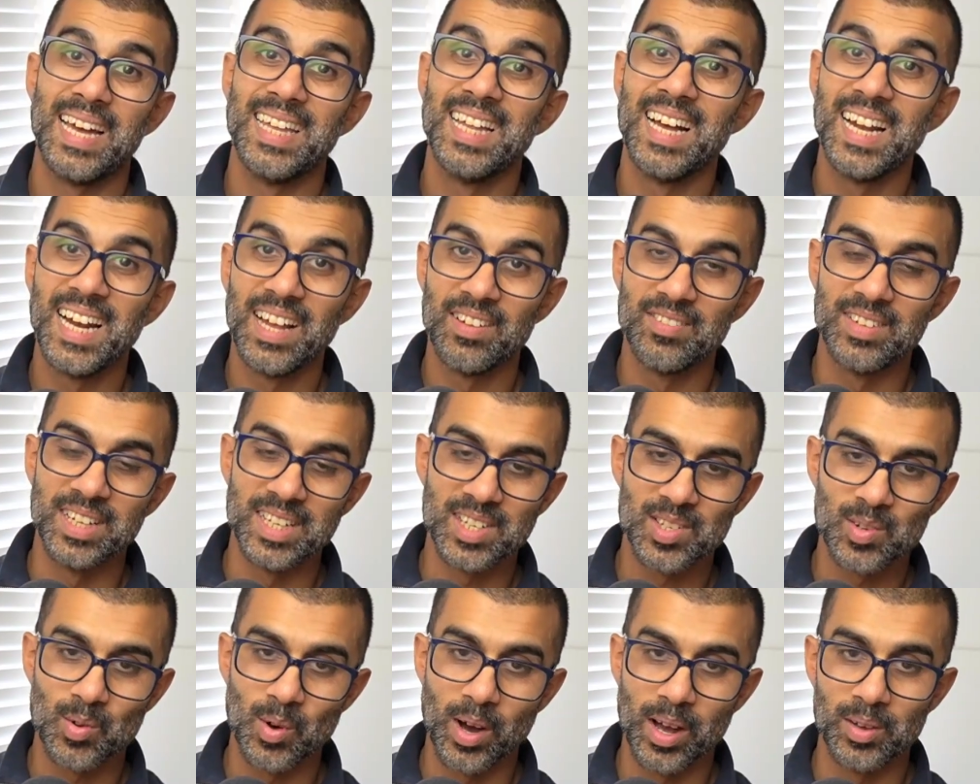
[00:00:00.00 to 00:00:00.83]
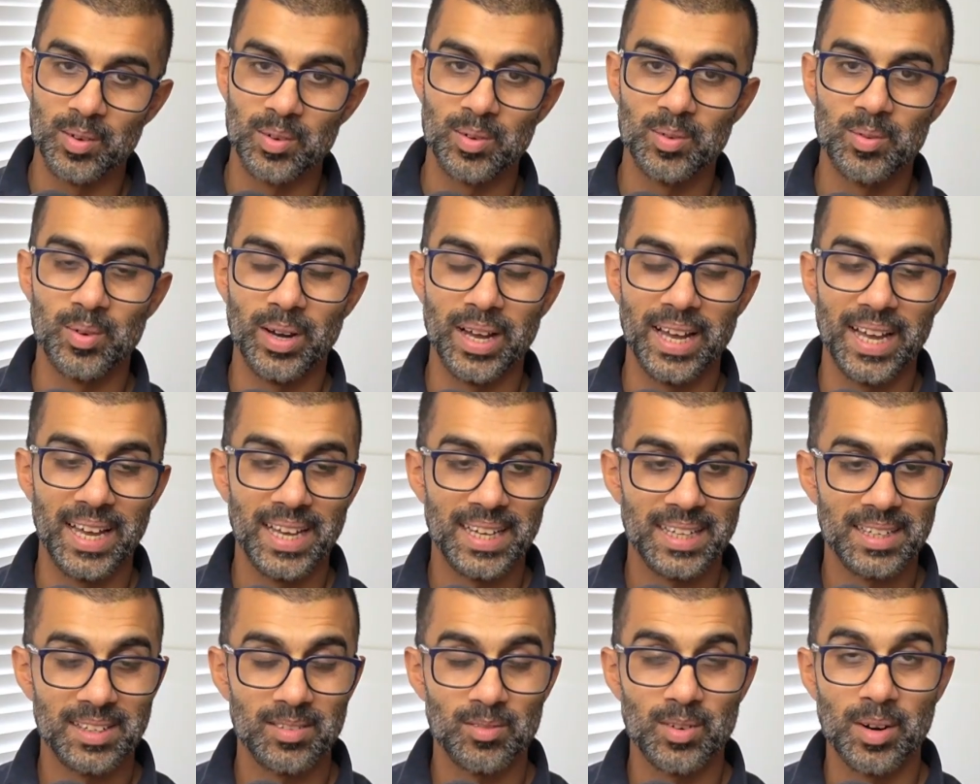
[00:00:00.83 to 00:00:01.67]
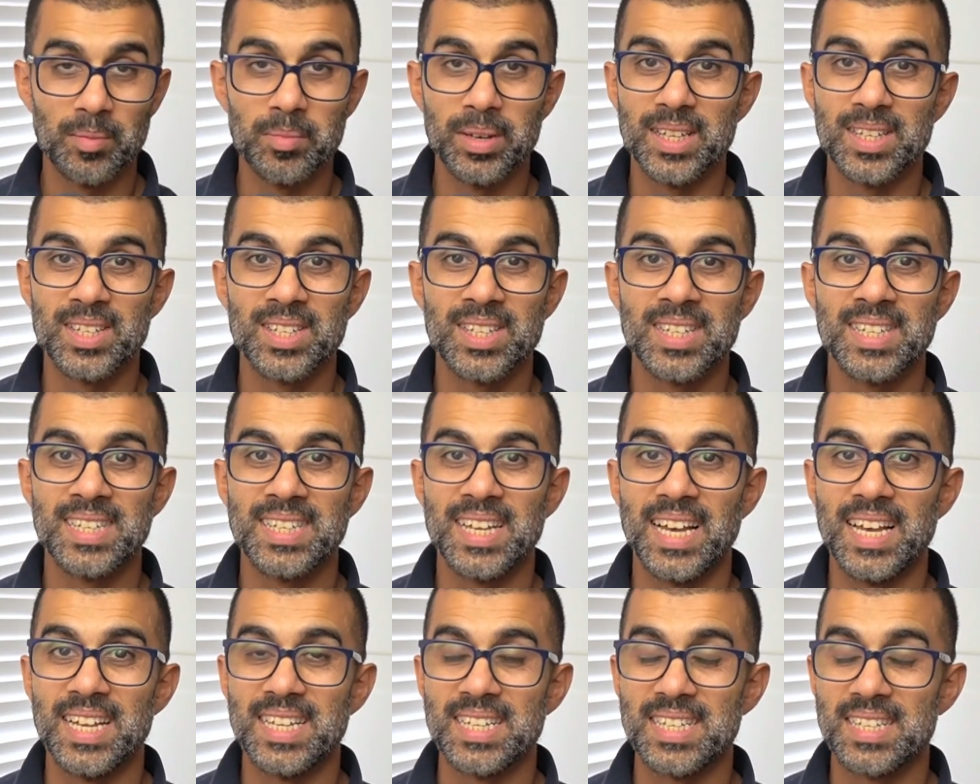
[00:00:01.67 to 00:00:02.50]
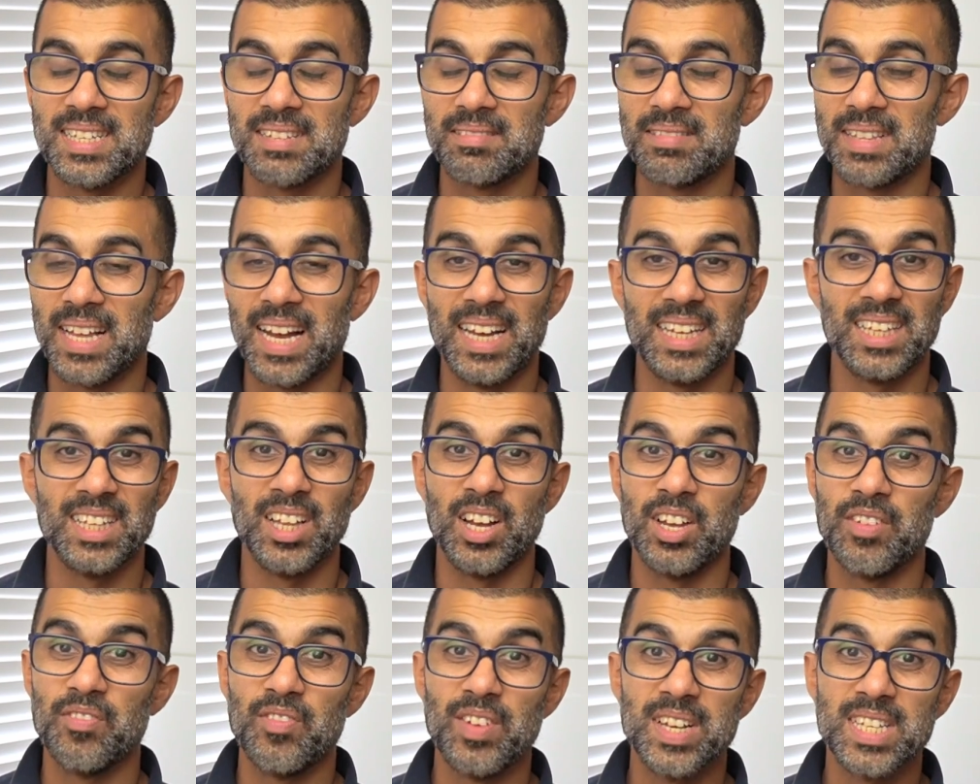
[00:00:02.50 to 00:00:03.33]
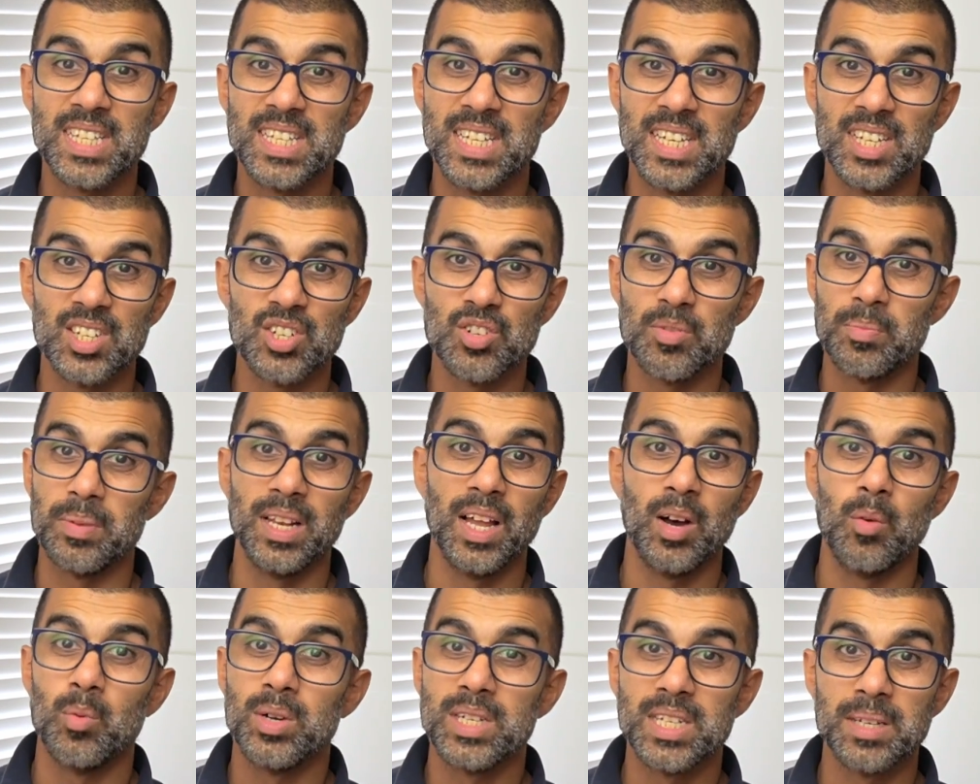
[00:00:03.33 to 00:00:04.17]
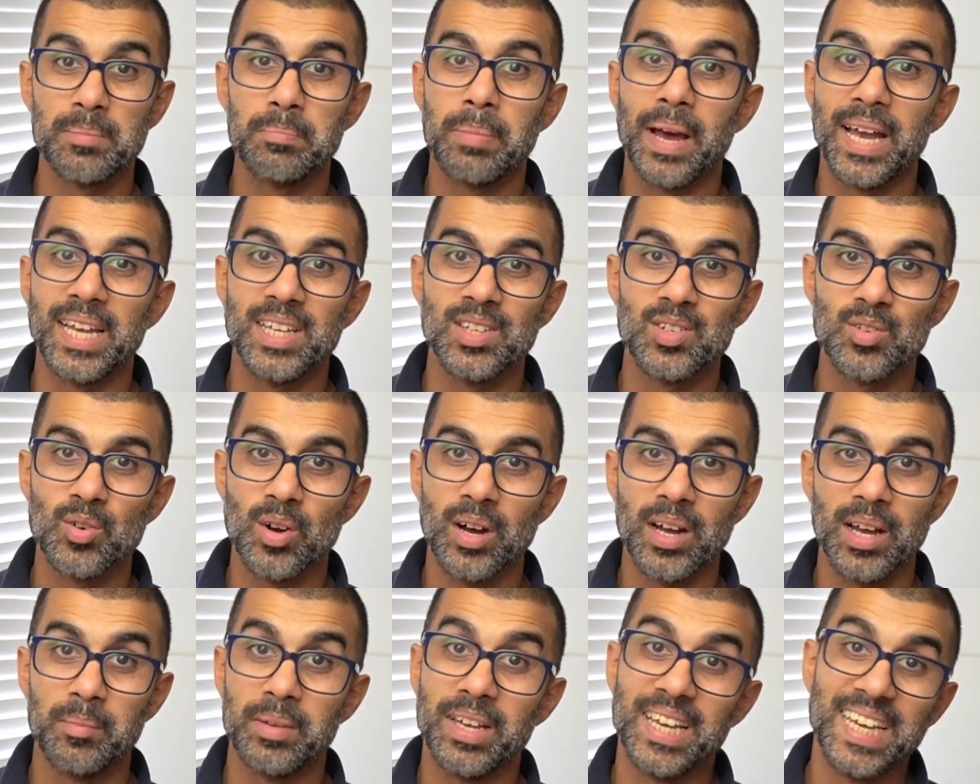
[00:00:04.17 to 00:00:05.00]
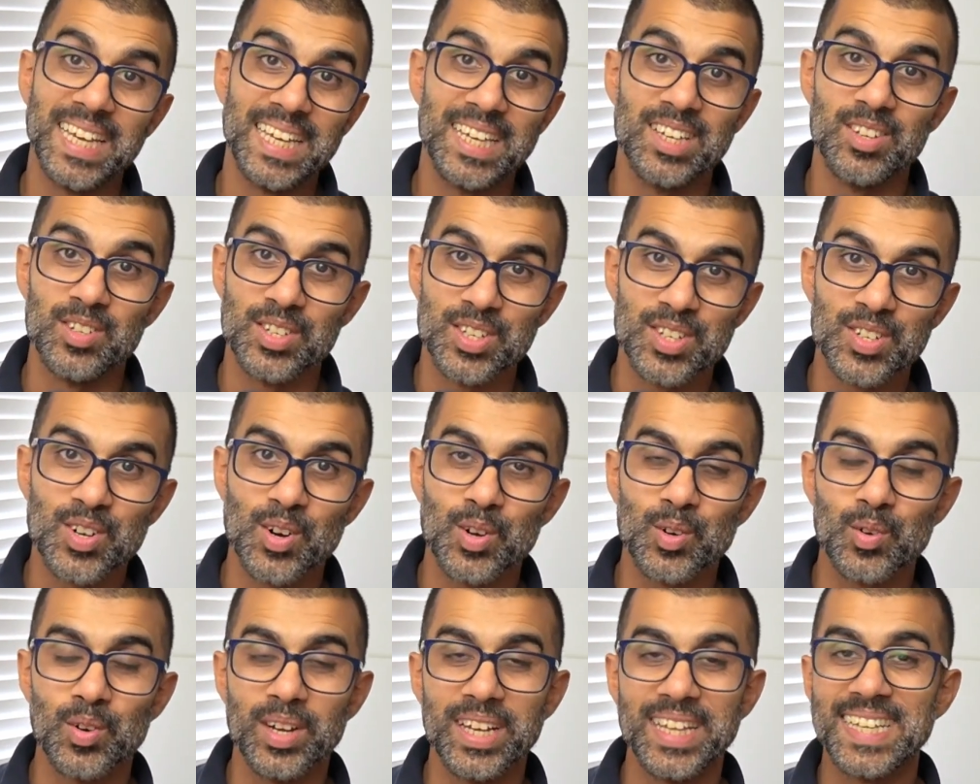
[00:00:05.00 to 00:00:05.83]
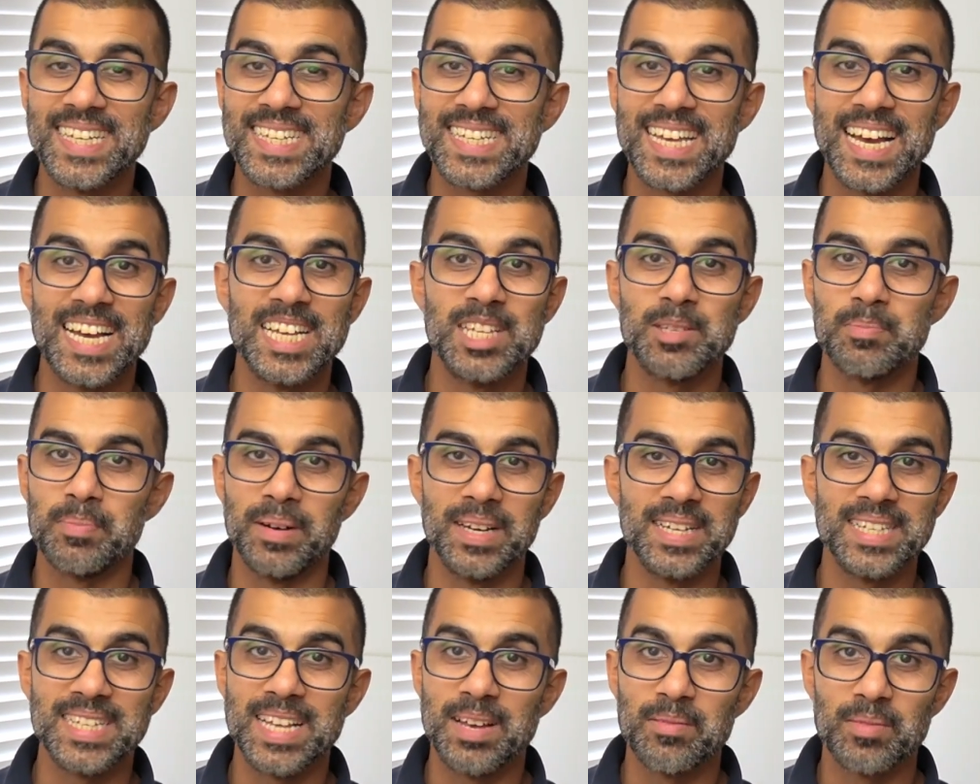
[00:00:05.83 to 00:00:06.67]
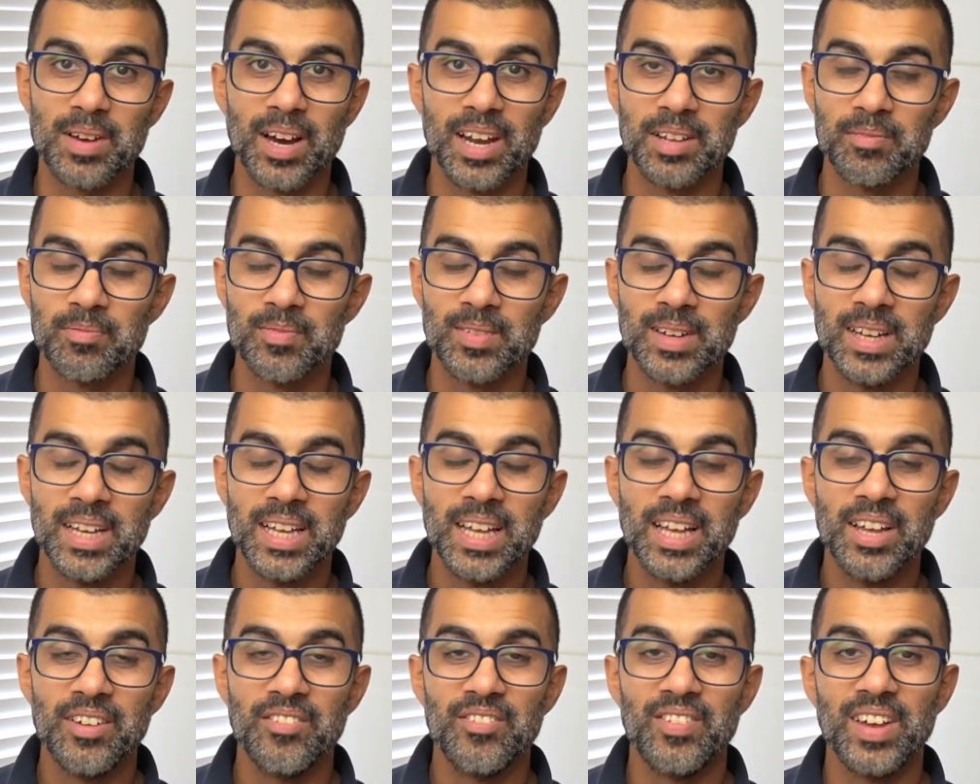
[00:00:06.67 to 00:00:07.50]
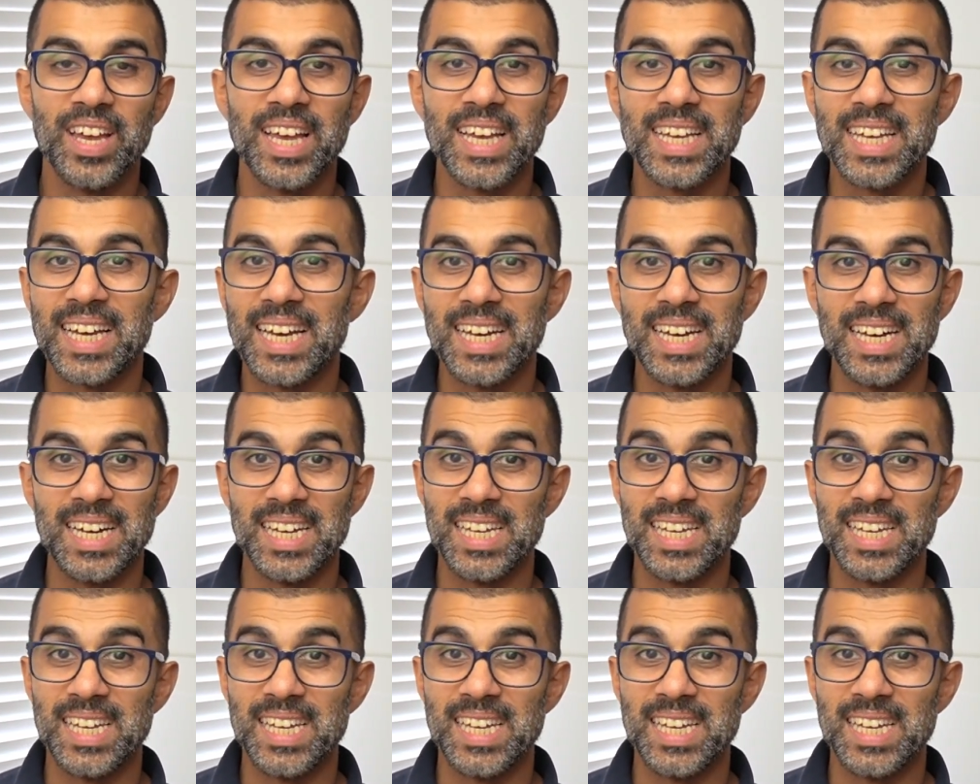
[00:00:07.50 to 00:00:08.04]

And I love this quote where Ramit says that, investing should be like watching paint dry. I mean, he uses concrete in this case, but same kind of thing.